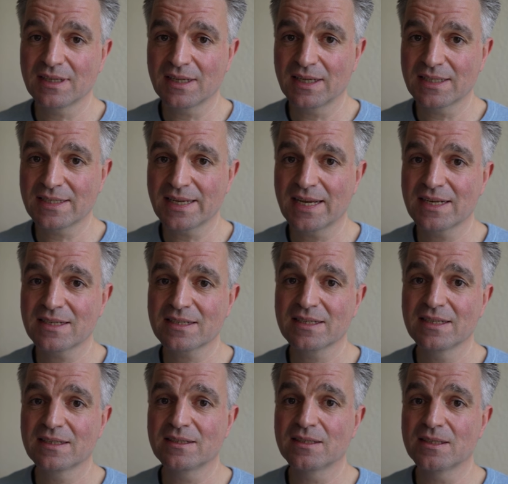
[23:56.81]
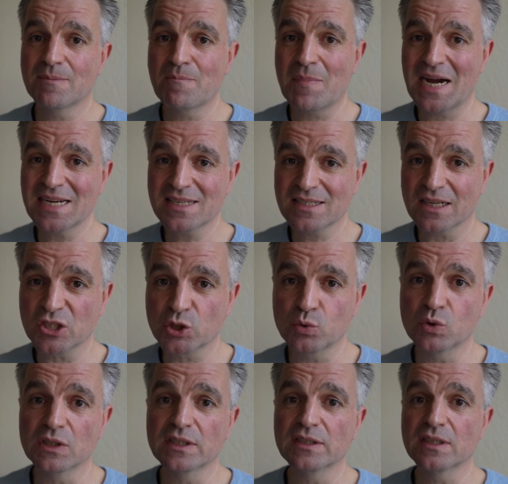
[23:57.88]
attend the
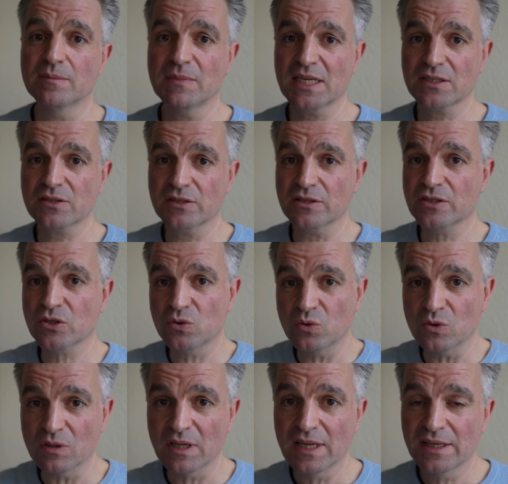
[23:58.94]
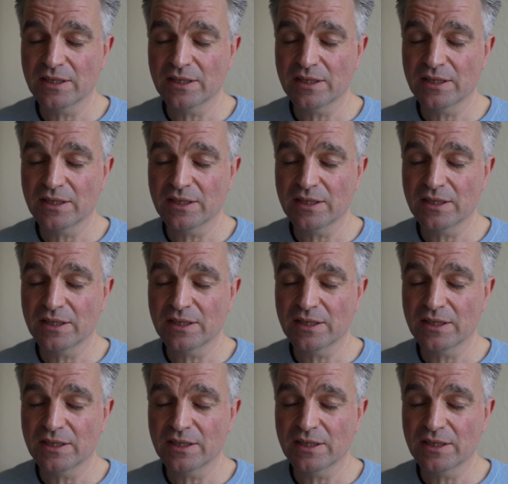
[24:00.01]
Meisterschule, the master school.